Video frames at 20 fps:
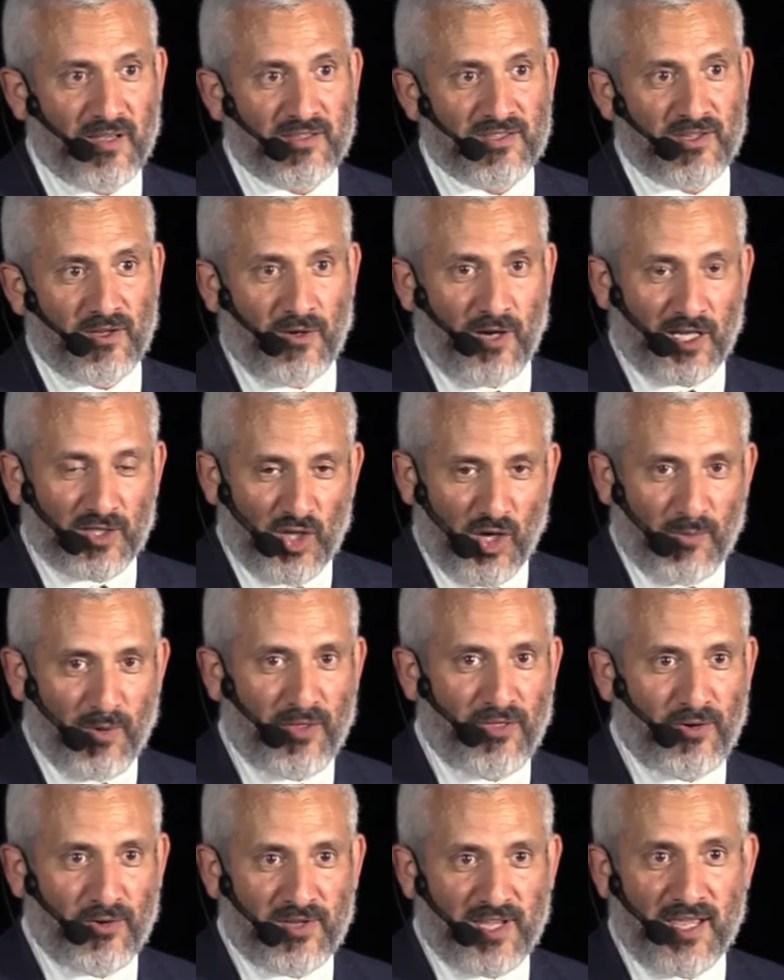So October
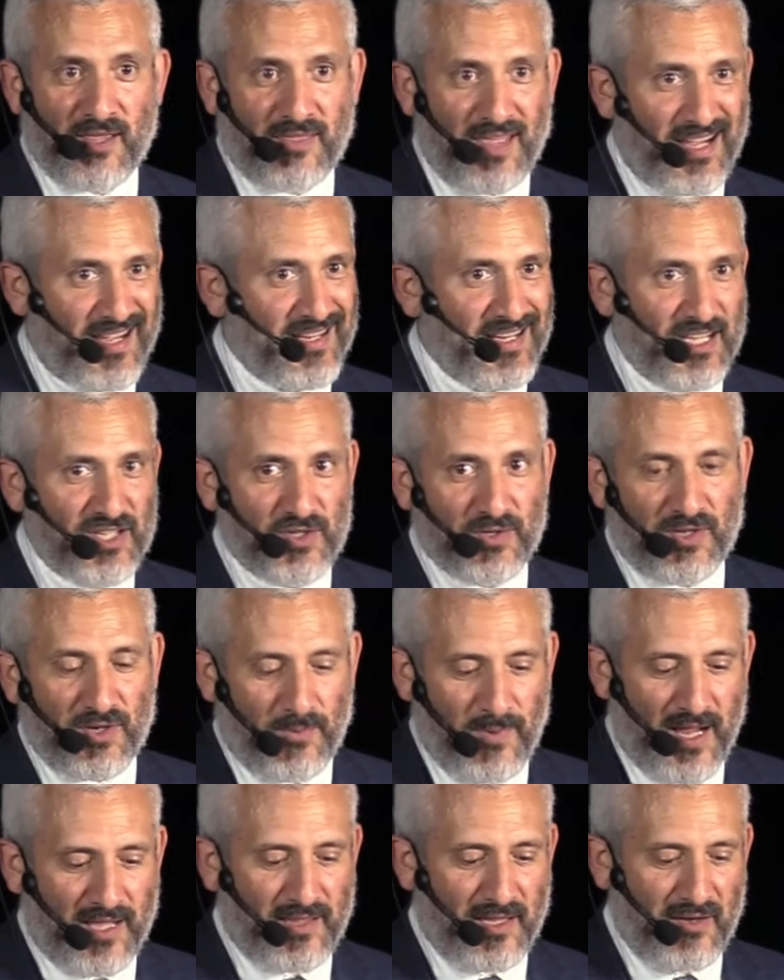13th, that connects you
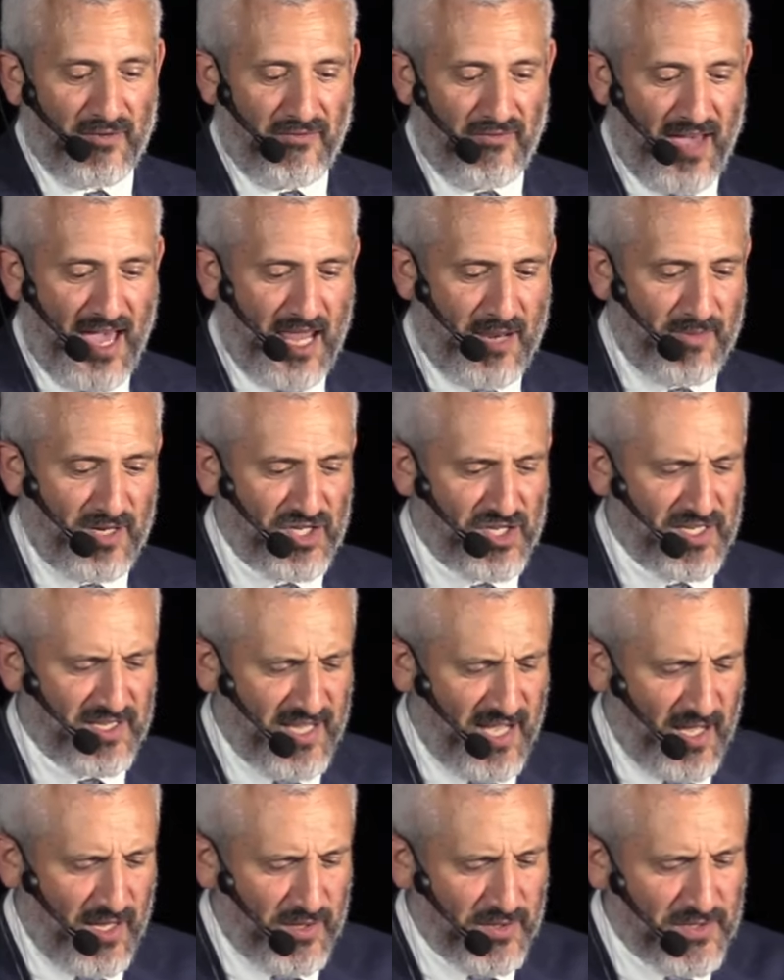directly to Fatima. She
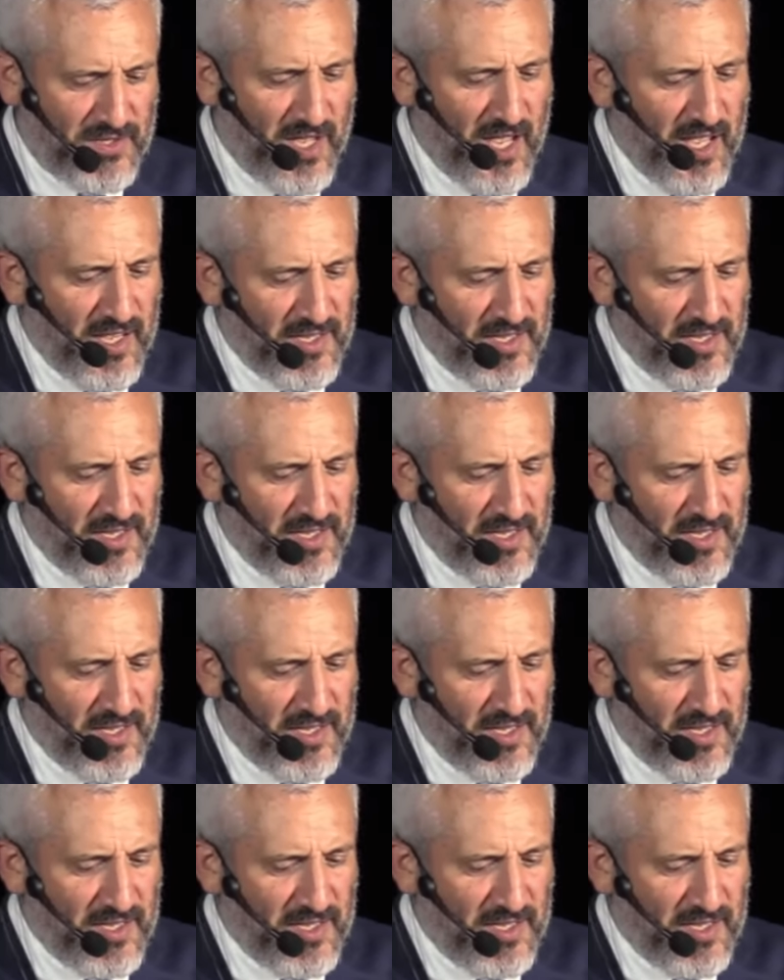tells